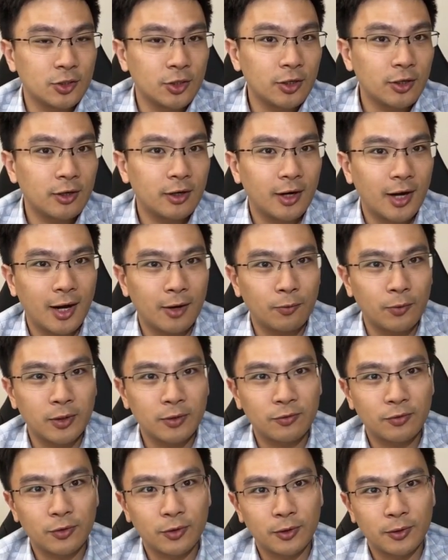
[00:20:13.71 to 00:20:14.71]
I went
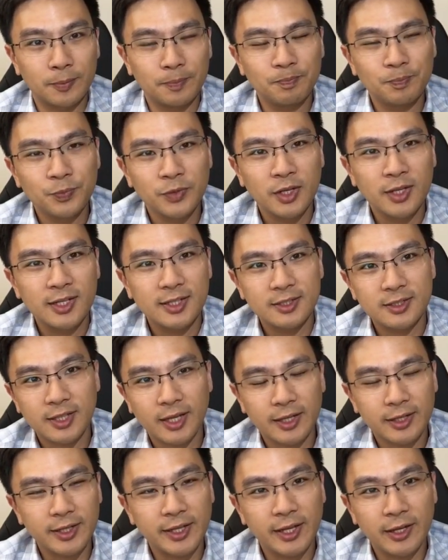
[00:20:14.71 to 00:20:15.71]
from San
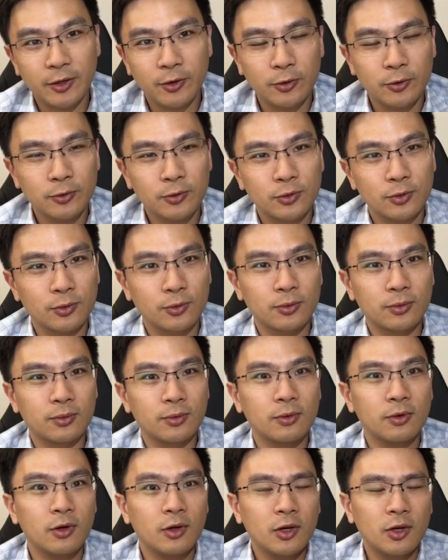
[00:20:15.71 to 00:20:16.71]
Diego to
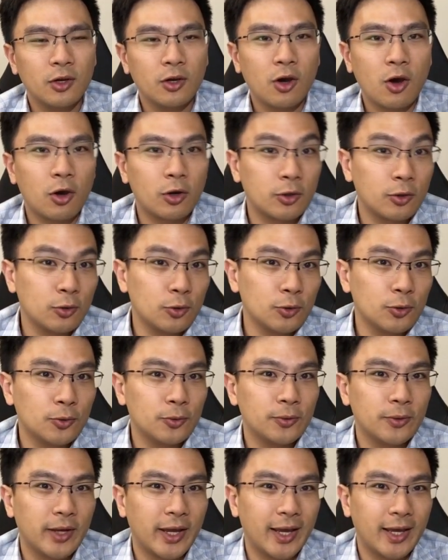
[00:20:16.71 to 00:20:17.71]
Honolulu
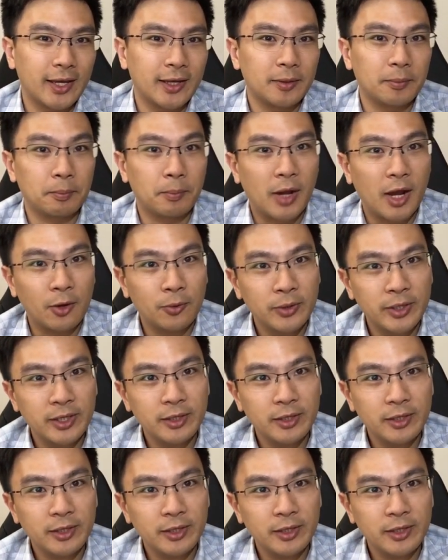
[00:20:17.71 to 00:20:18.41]
and Maui.